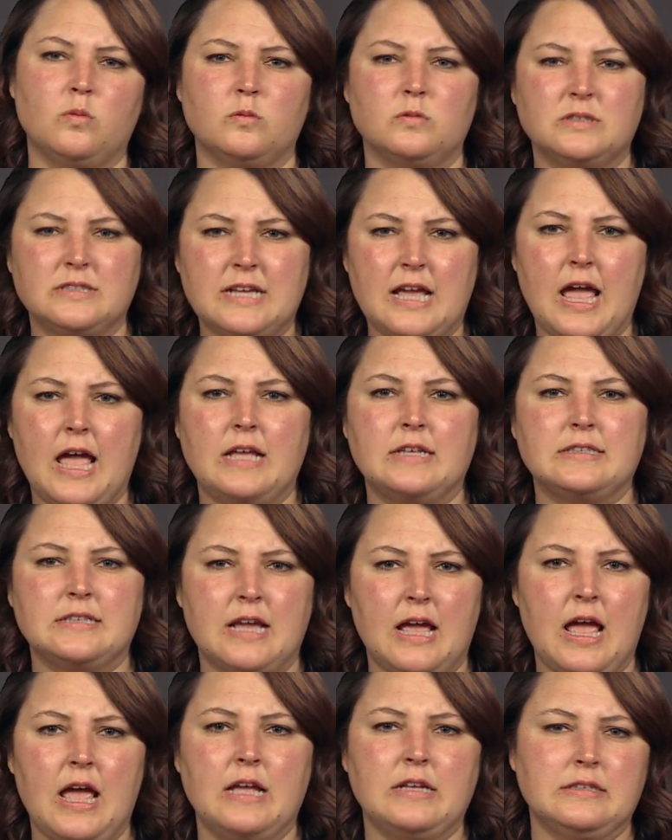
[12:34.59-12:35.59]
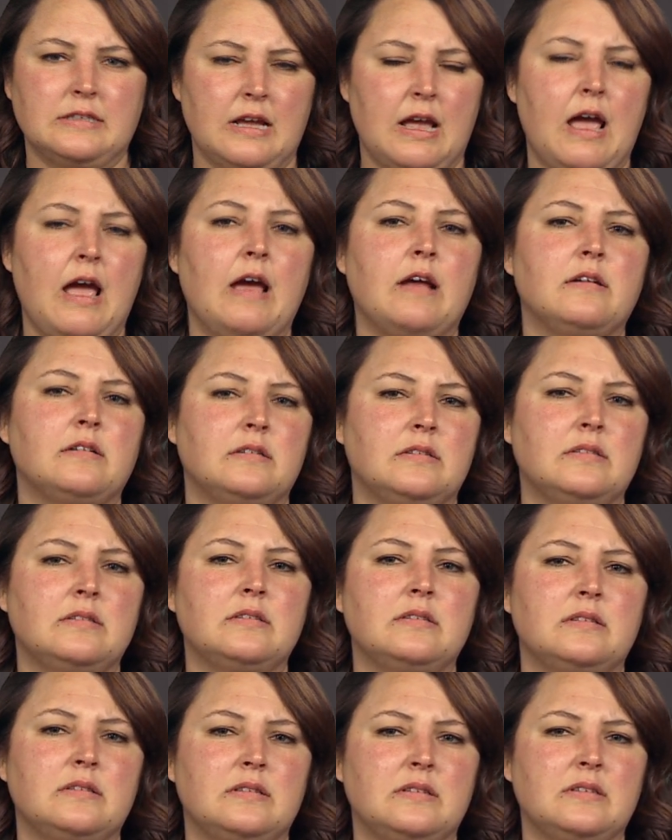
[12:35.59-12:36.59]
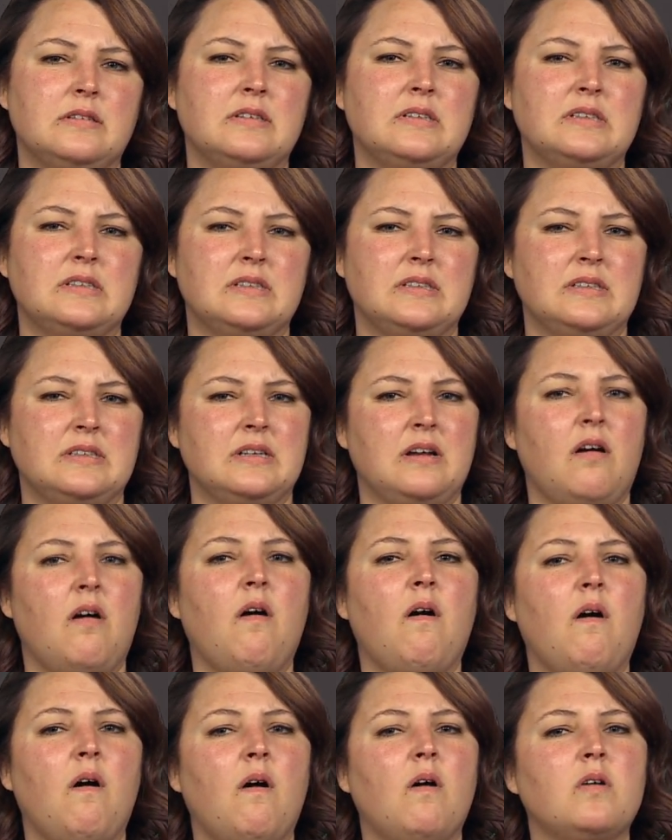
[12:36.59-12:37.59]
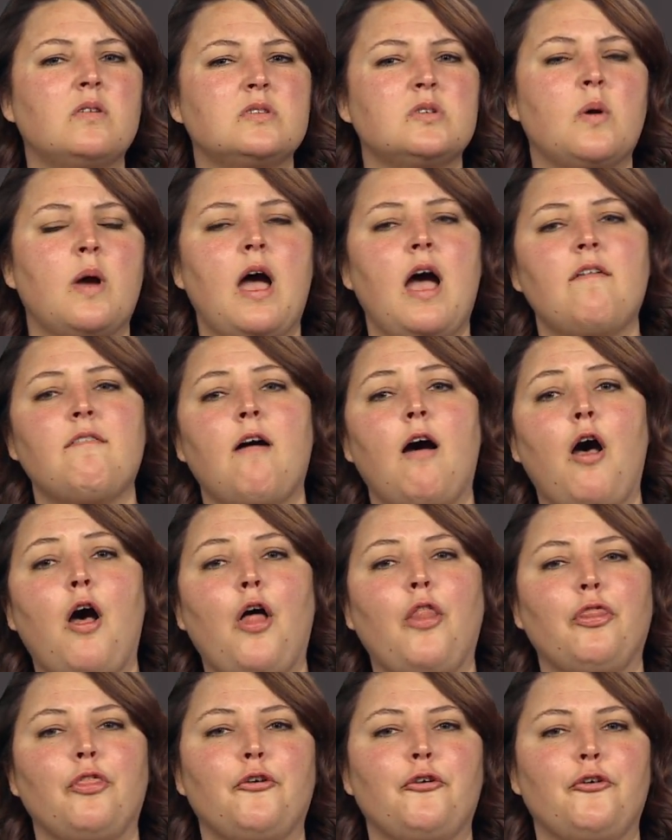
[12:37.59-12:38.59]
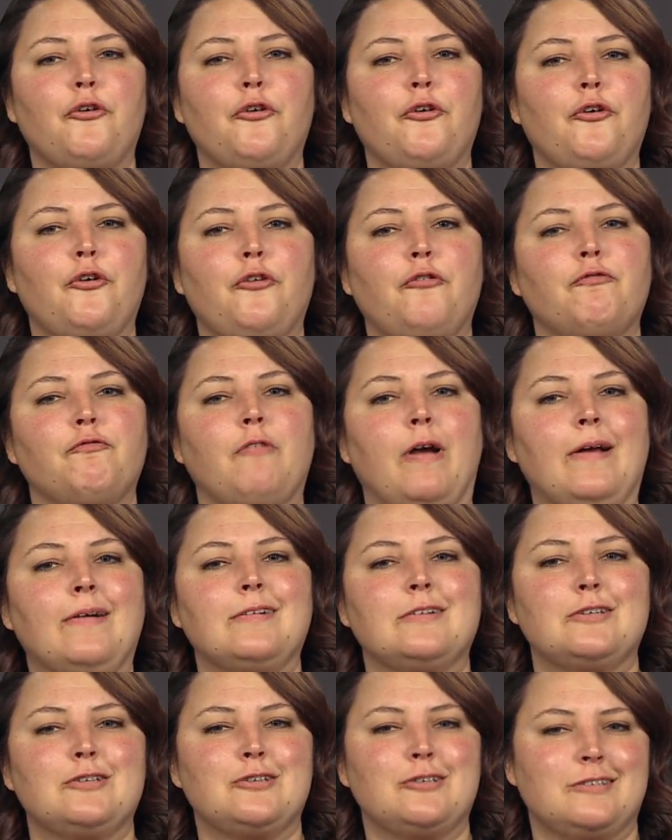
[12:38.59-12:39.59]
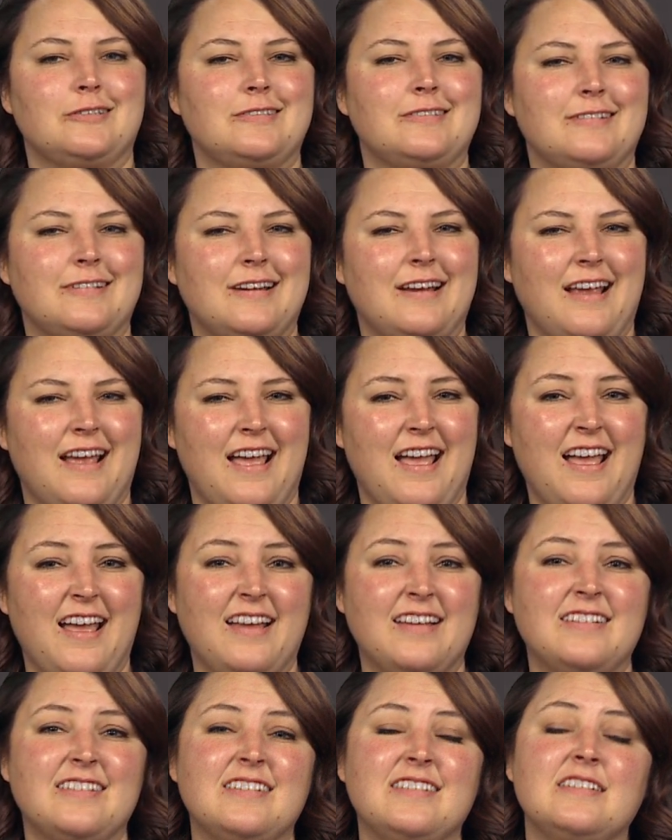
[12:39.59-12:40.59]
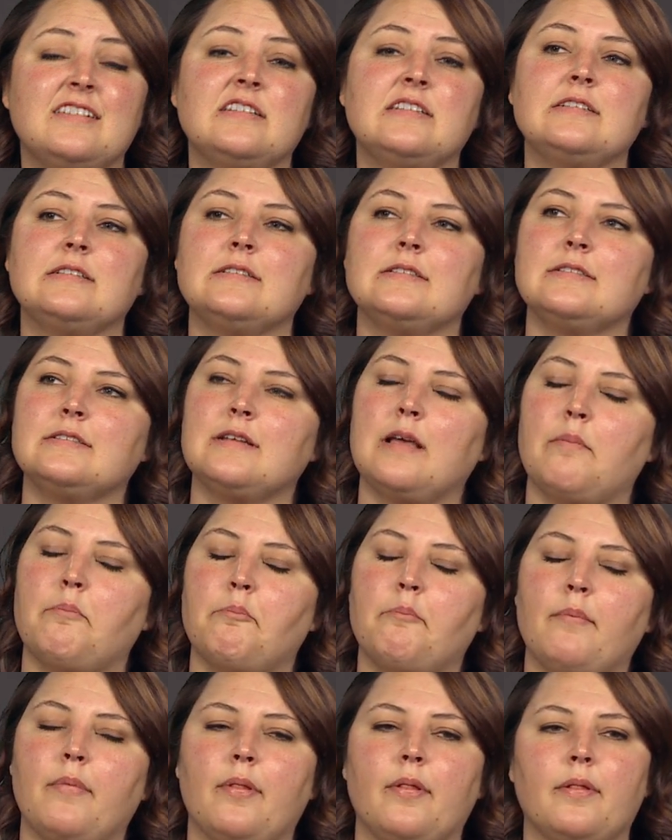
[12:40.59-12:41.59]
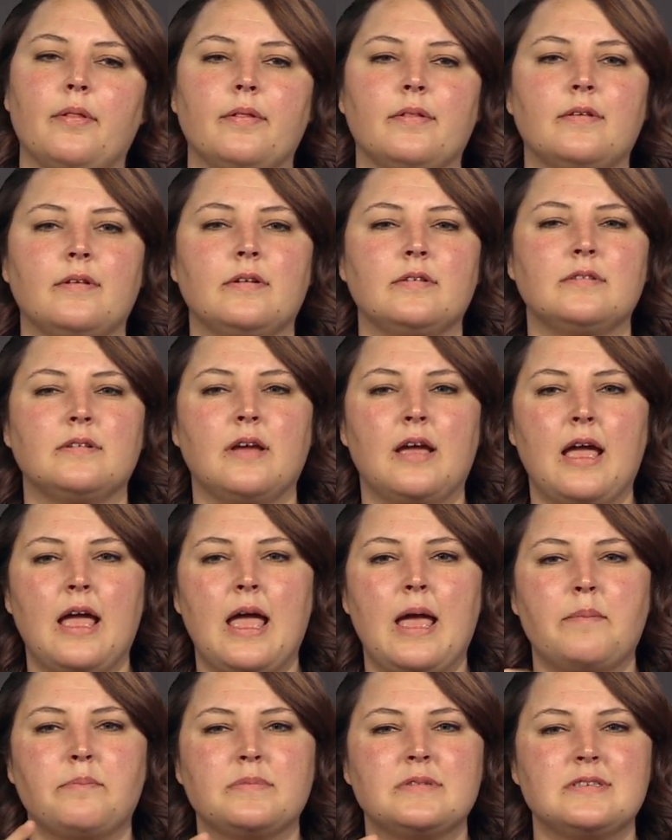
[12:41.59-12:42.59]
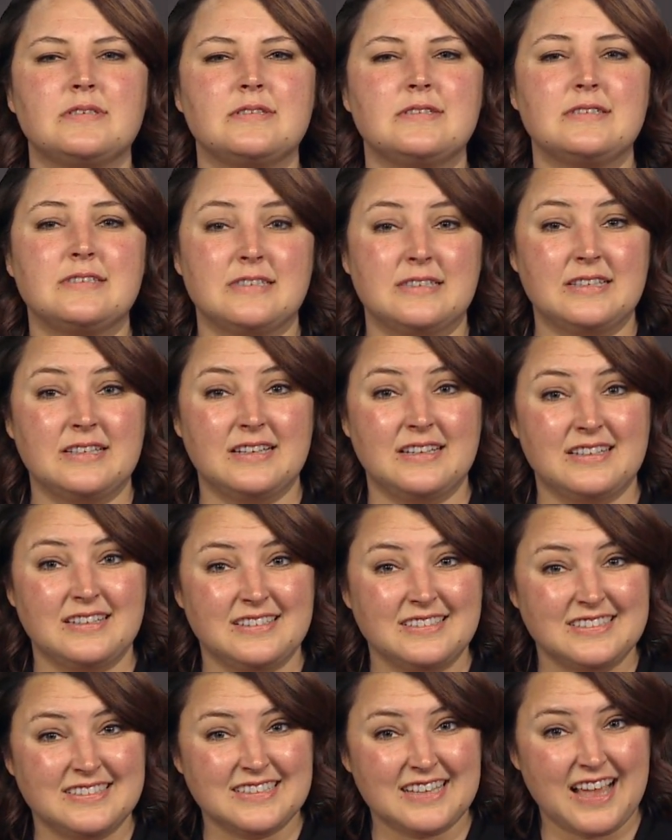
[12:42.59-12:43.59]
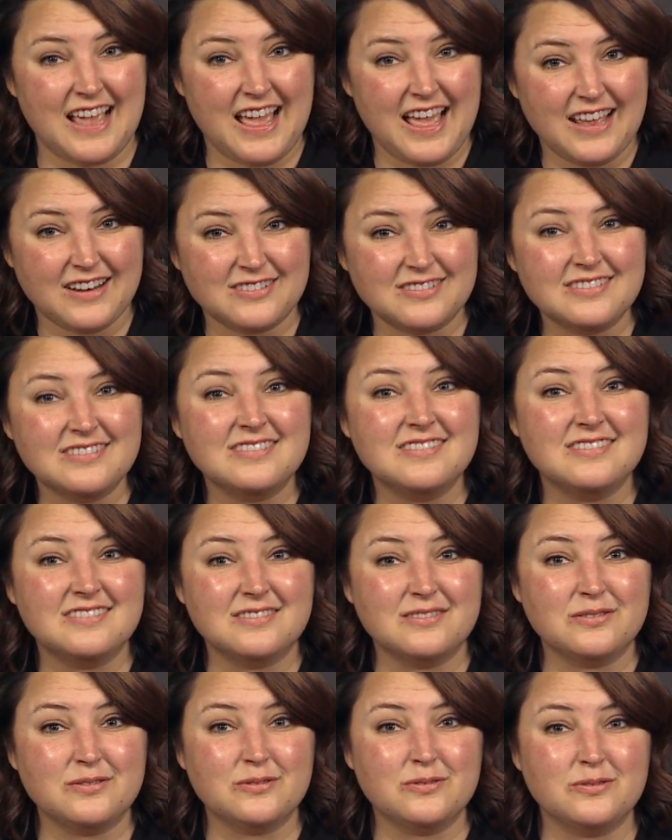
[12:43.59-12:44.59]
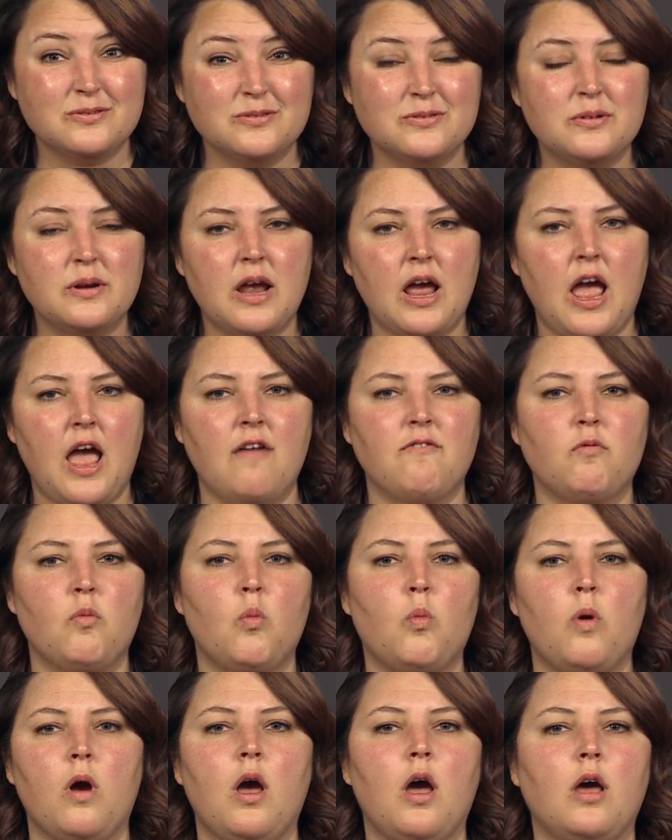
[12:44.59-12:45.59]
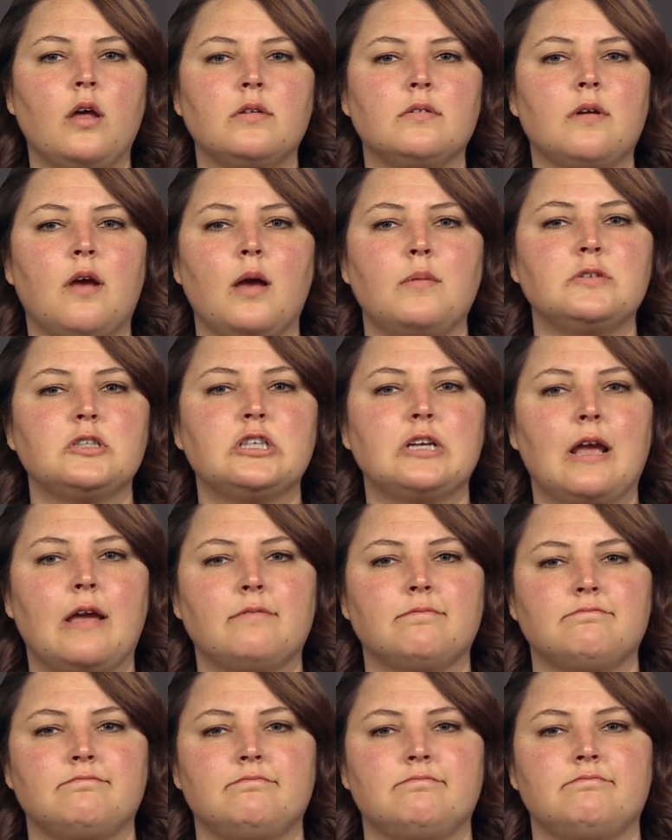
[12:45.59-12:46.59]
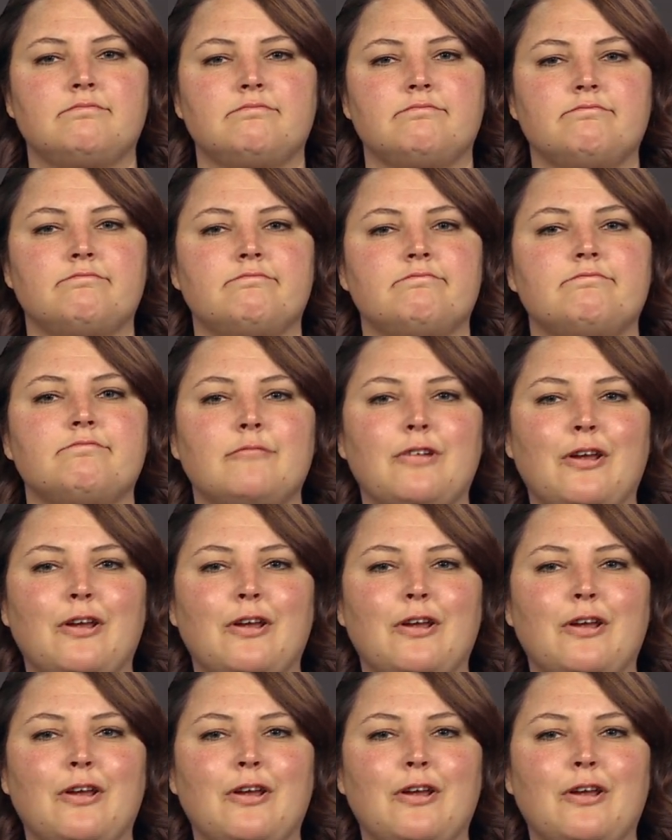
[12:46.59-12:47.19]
And they often come with additional functionality in the software that drives them. As an example, the Epson scanners have an option to correct color or to do color correction.